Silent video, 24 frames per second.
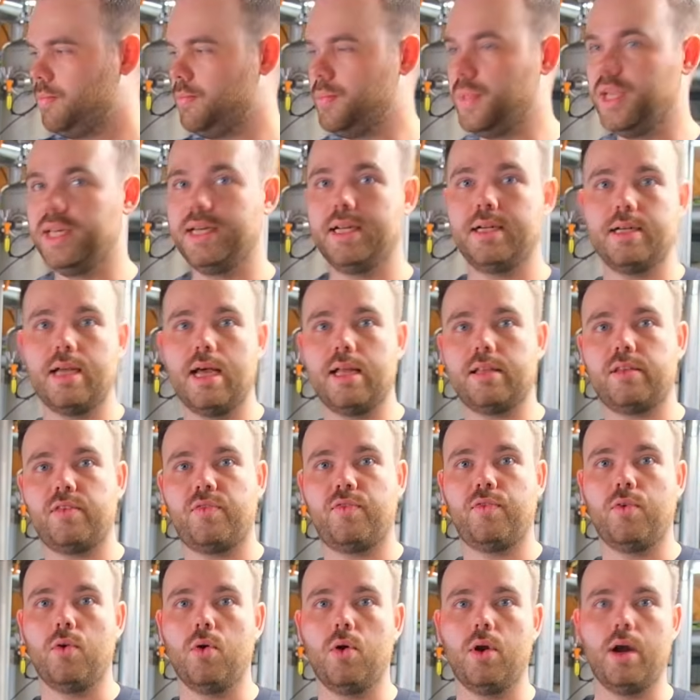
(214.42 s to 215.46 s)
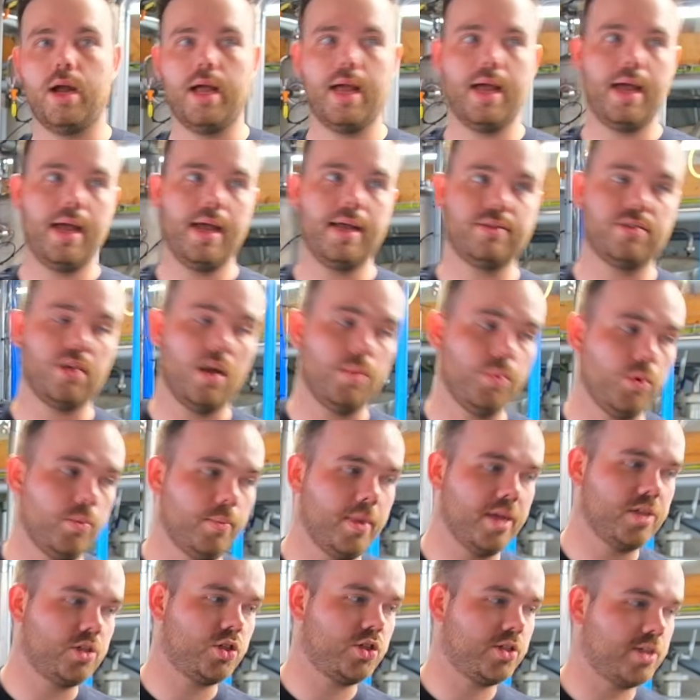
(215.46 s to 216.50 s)
meaning that for a double
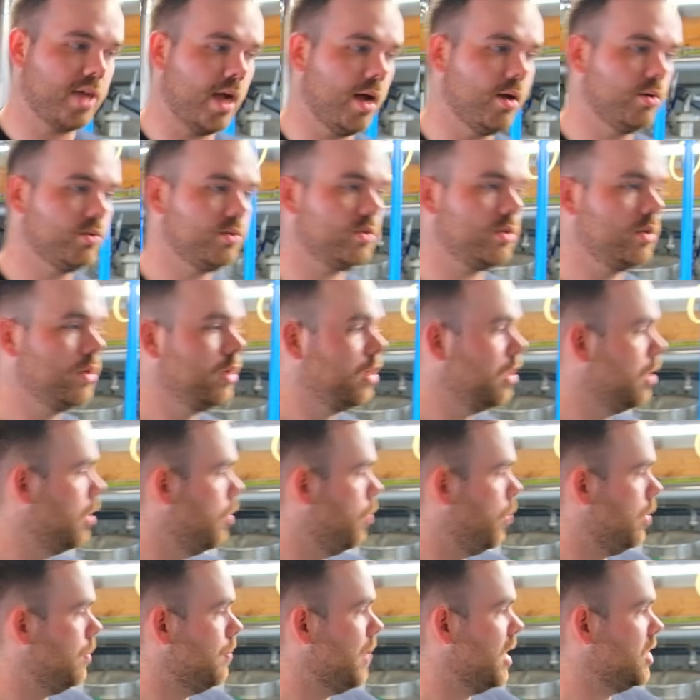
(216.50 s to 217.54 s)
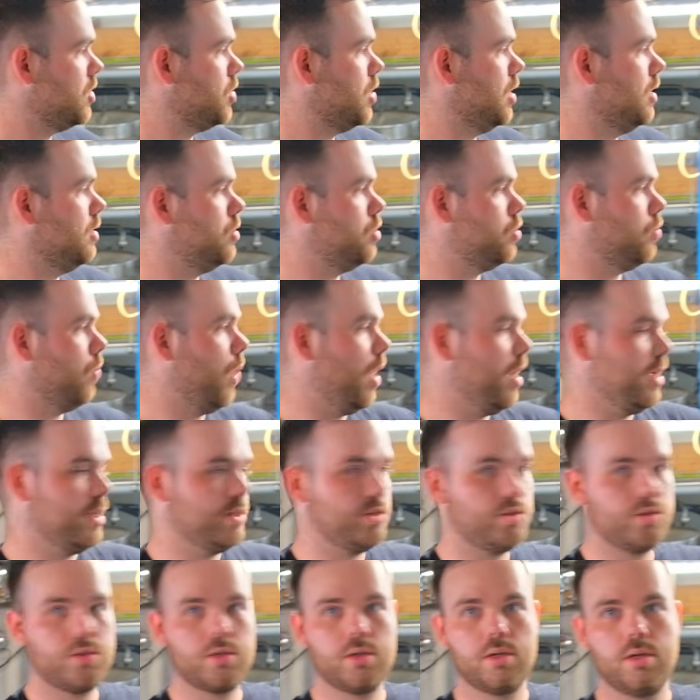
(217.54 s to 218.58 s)
mesh stout, we mesh in
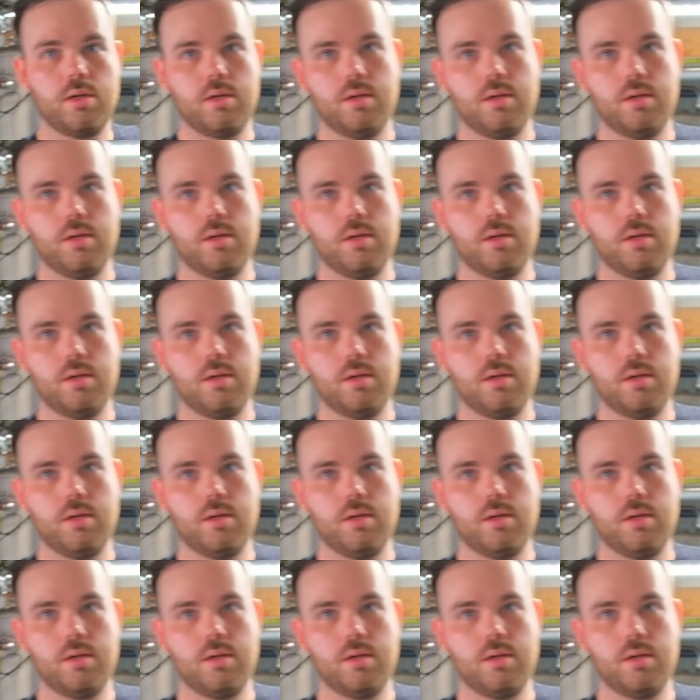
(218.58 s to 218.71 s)
twice.